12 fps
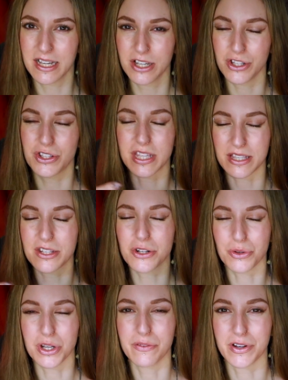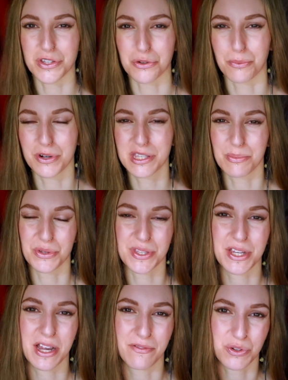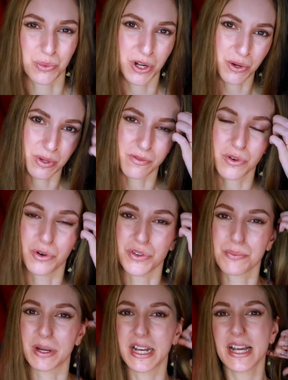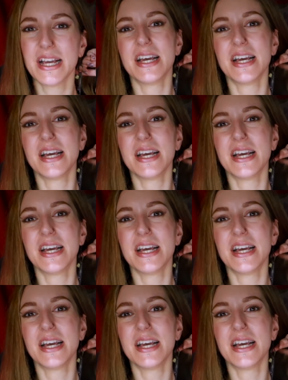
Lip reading: There's still universal principles that you have to work with, of course, but